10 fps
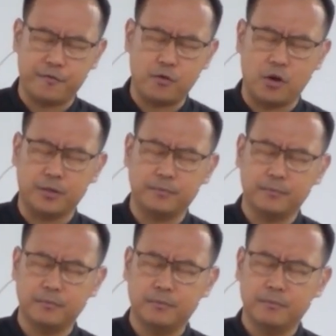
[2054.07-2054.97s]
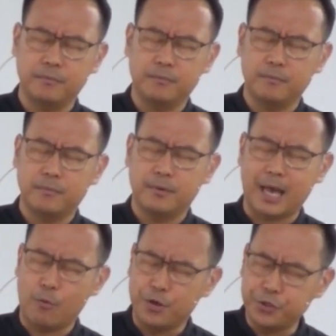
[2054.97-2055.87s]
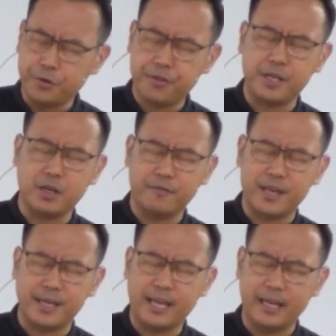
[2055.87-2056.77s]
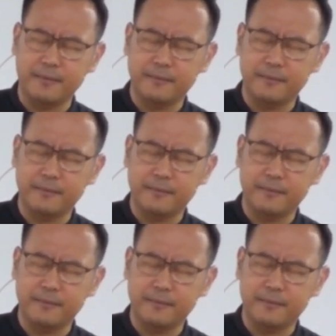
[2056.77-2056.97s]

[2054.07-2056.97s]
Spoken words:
God, I want you to think of that again.